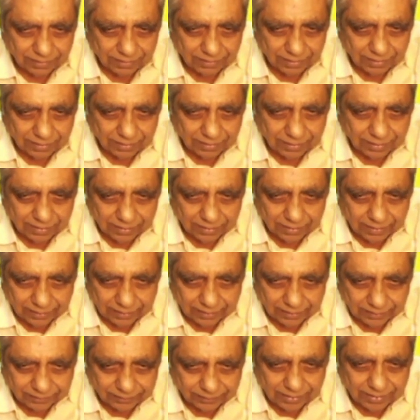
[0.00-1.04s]
C,
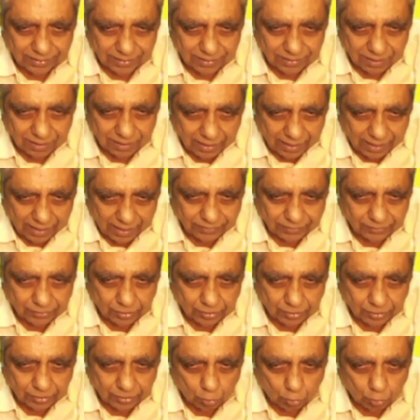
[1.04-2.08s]
and this is
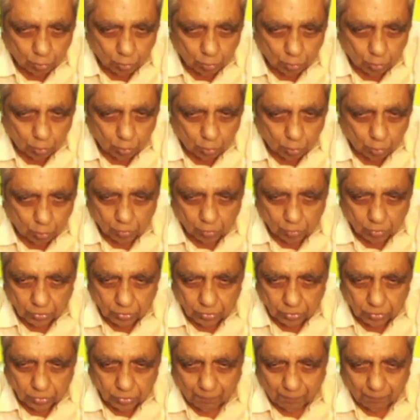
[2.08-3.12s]
root 2, so number
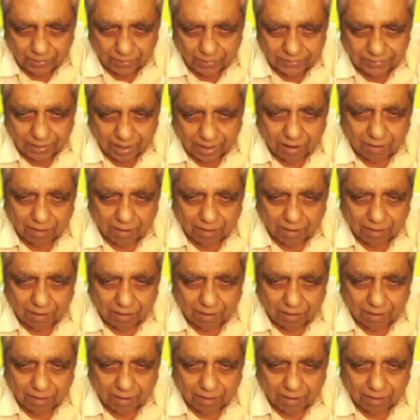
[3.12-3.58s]
is half.